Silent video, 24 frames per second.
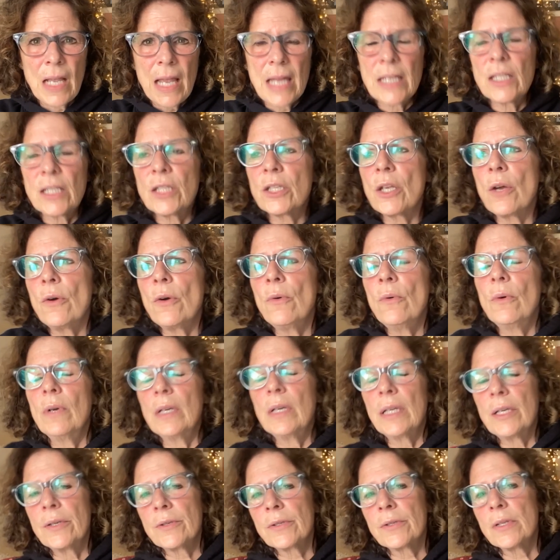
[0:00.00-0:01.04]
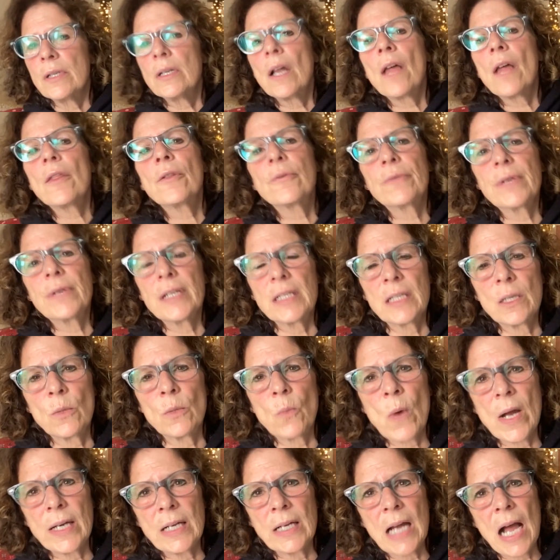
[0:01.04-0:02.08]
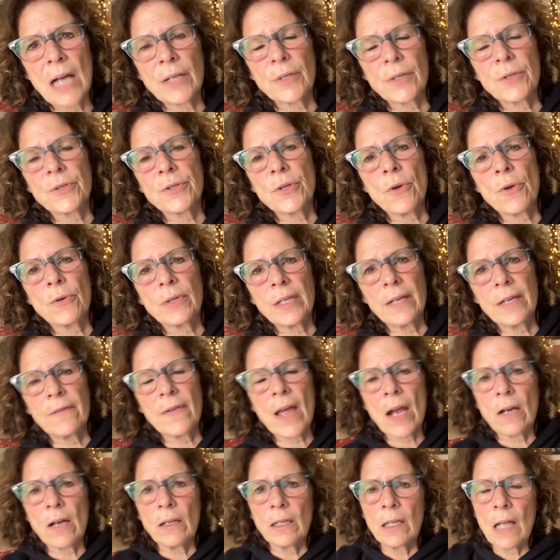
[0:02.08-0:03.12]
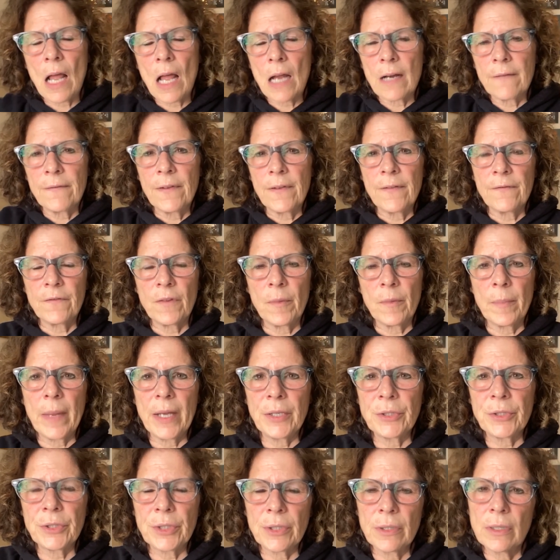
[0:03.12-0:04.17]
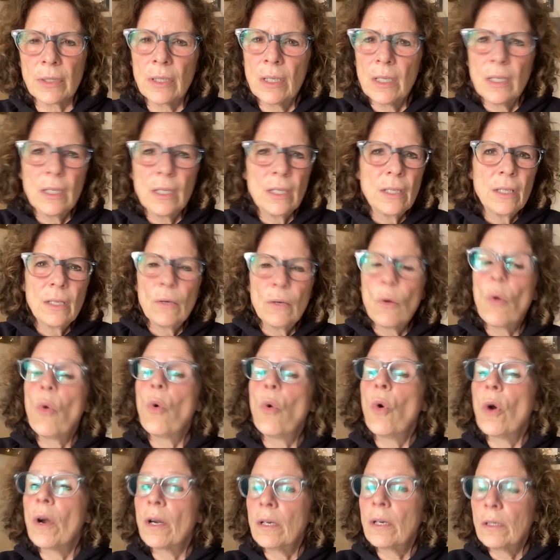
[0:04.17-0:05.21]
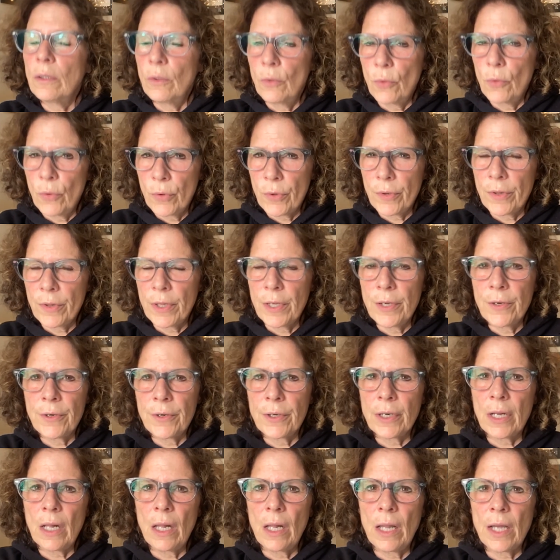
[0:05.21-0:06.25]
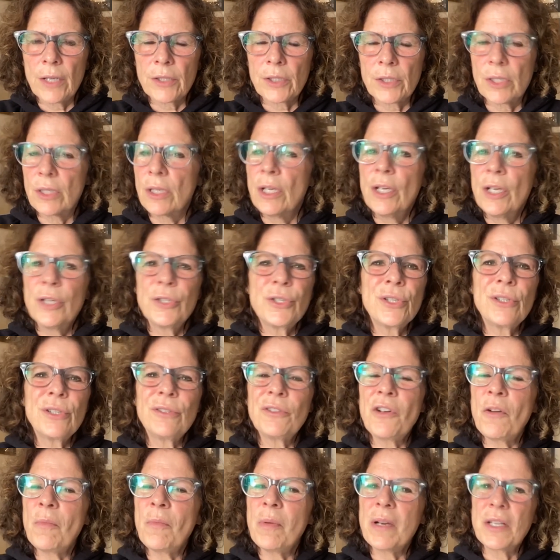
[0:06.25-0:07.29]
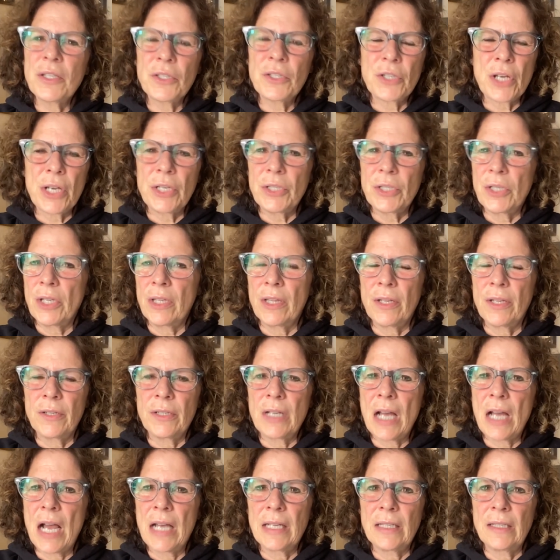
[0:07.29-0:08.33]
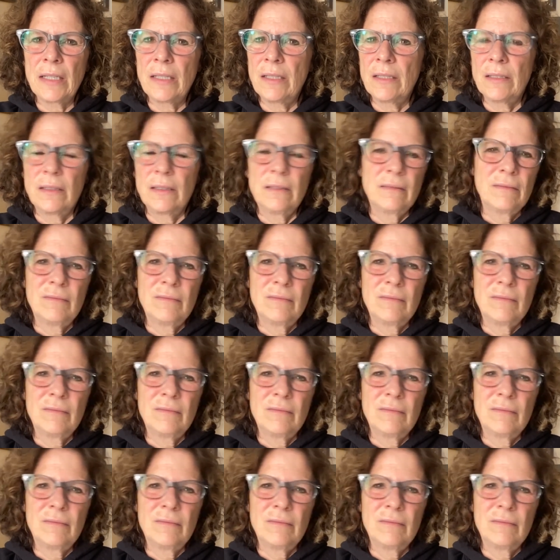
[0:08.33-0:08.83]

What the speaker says: And so here's another reason why doctors don't give out a lot of information or order the urine collection. Jill, nobody's changing their diet.